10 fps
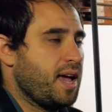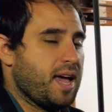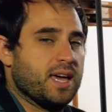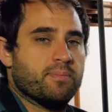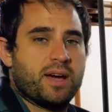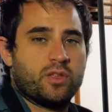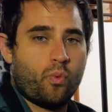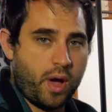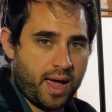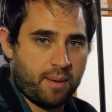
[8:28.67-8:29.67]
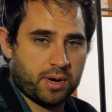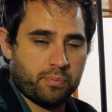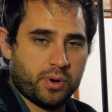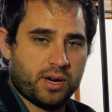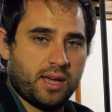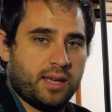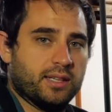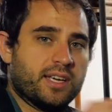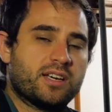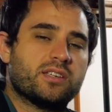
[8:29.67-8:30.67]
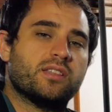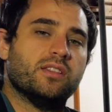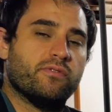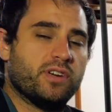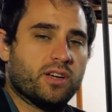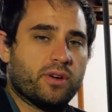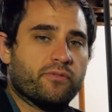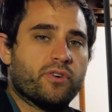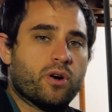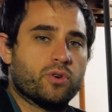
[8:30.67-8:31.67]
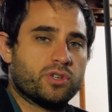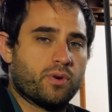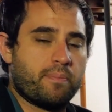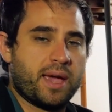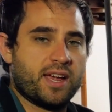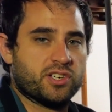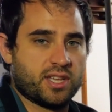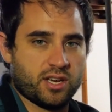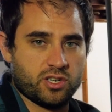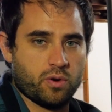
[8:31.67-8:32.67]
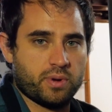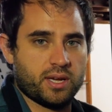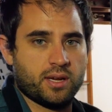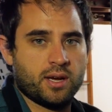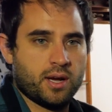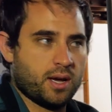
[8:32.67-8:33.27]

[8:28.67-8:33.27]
and by the way, I'm going to put a link in the video info to a page that Adobe